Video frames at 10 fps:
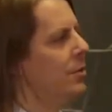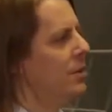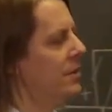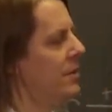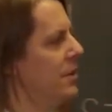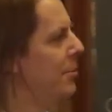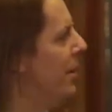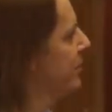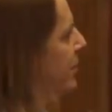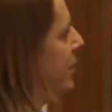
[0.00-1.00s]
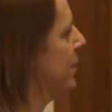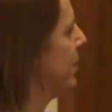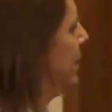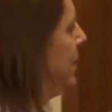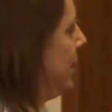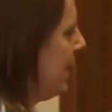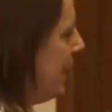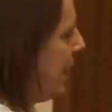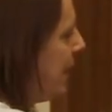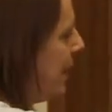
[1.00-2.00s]
We get the EMF. Right?
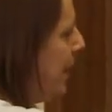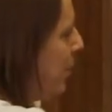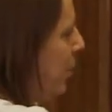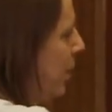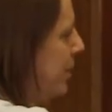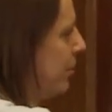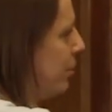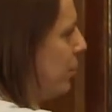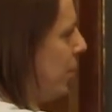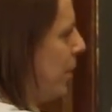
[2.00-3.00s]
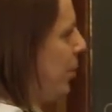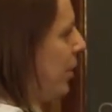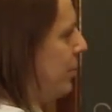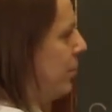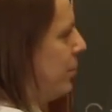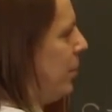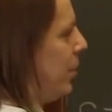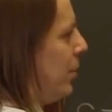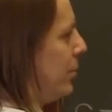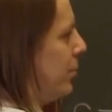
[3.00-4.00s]
And we're walking through the wire, walking through the
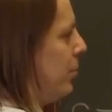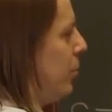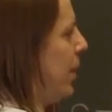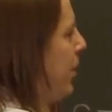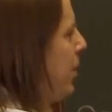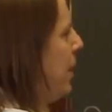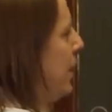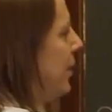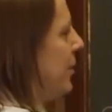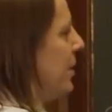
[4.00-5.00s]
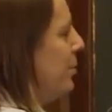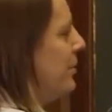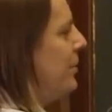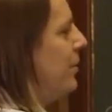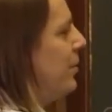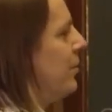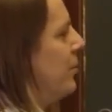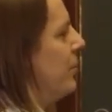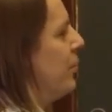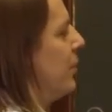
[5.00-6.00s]
wire, walking through the wire. Nothing happens here.
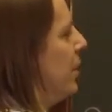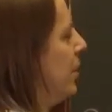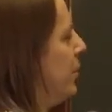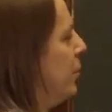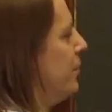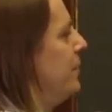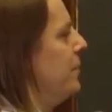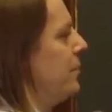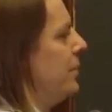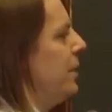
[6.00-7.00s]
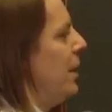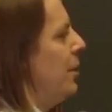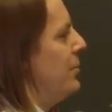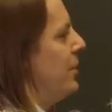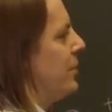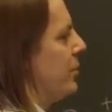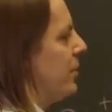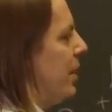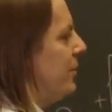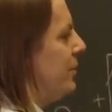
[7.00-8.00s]
There's no field. Potential's
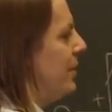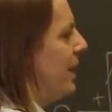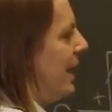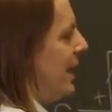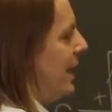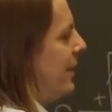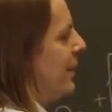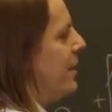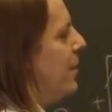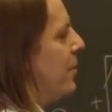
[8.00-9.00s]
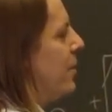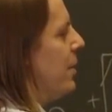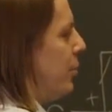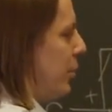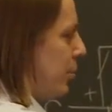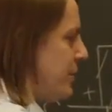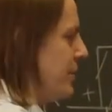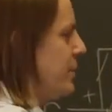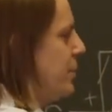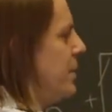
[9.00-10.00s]
constant. And then here, with a
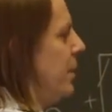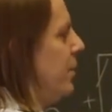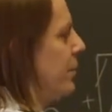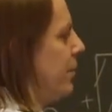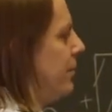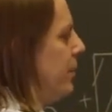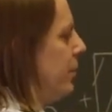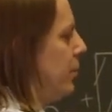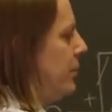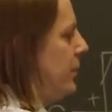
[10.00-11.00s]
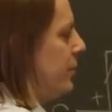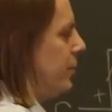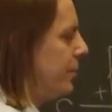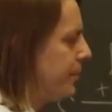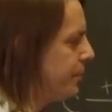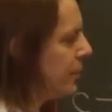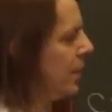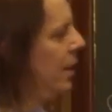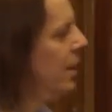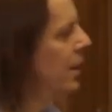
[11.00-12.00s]
resistor, you get an electric field in the resistor
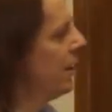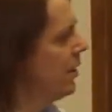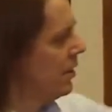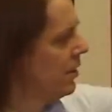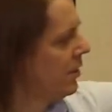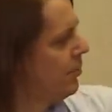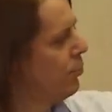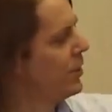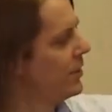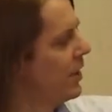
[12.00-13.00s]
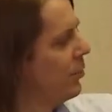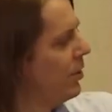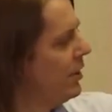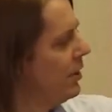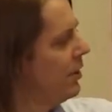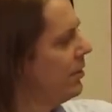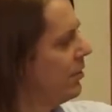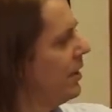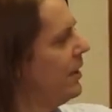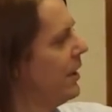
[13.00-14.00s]
pointing that way,
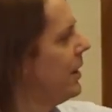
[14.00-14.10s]
right?